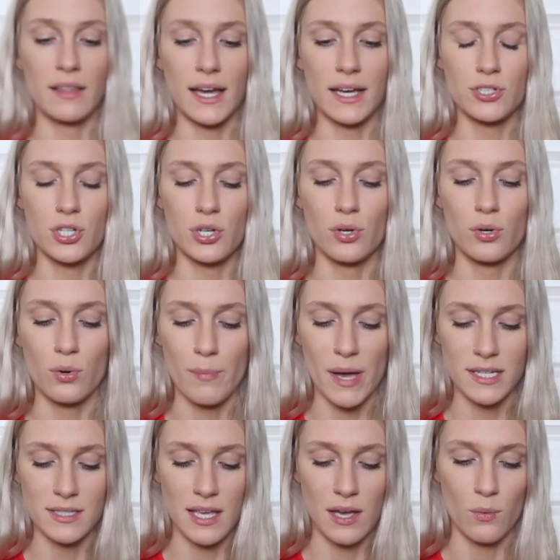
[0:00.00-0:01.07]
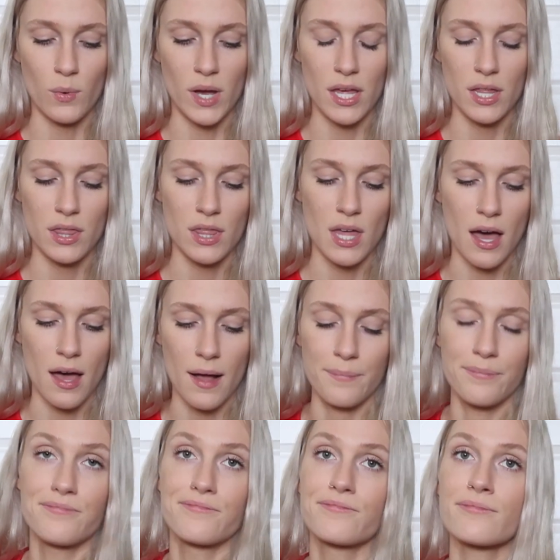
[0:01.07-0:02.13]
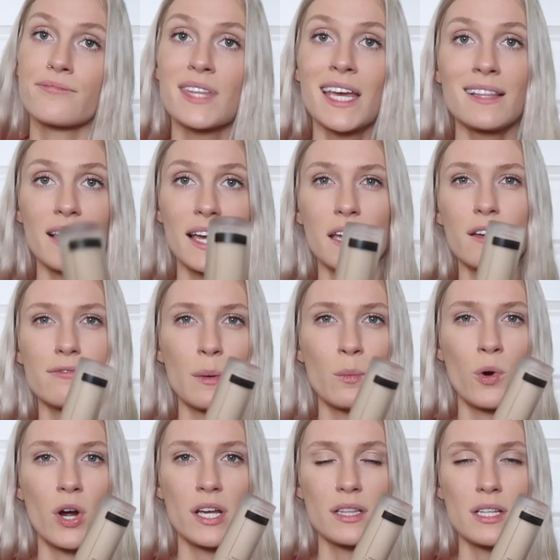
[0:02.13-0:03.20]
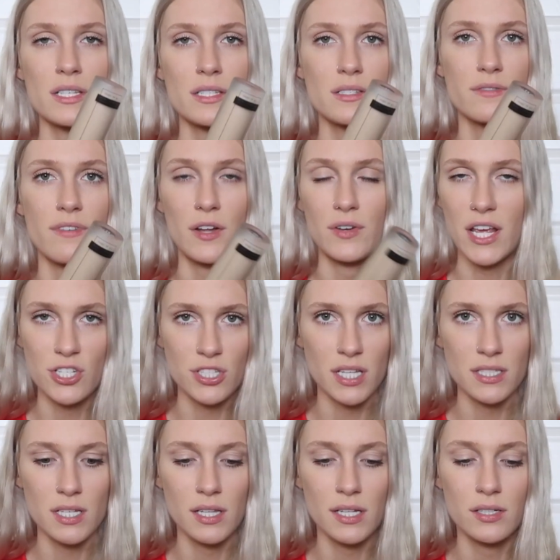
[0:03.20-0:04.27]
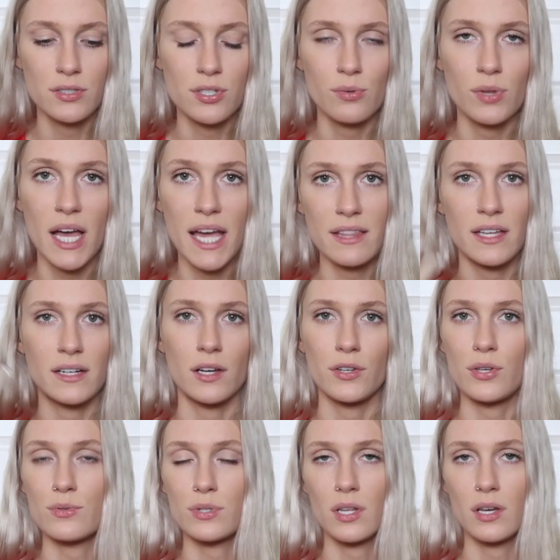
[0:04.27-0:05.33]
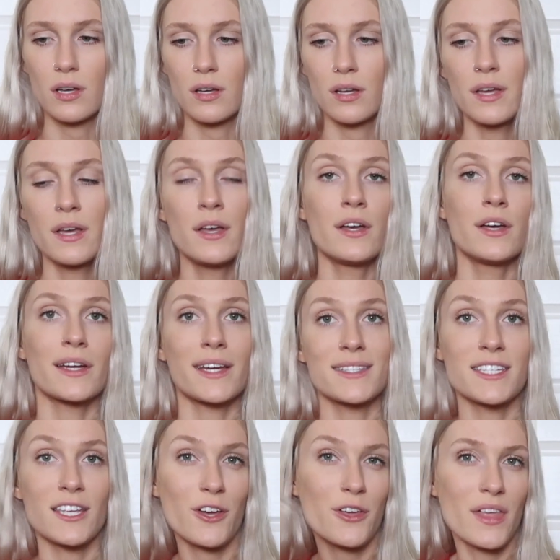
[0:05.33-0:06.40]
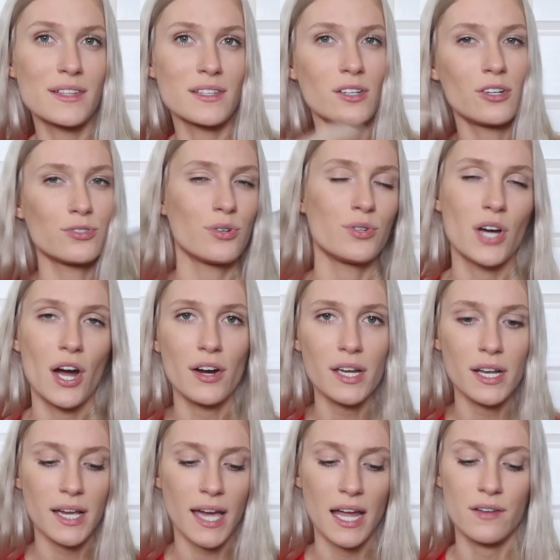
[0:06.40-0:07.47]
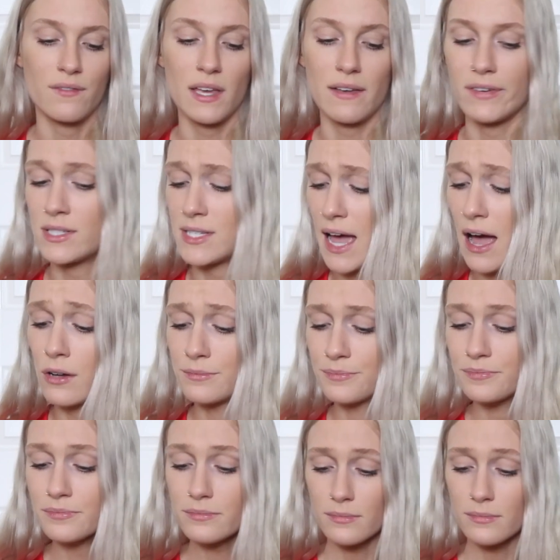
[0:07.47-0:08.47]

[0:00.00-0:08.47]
I like to mix it with, um, like if I'm wearing this foundation that's a little too light, then I'll use the concealer that's a little too dark, and it kind of evens out.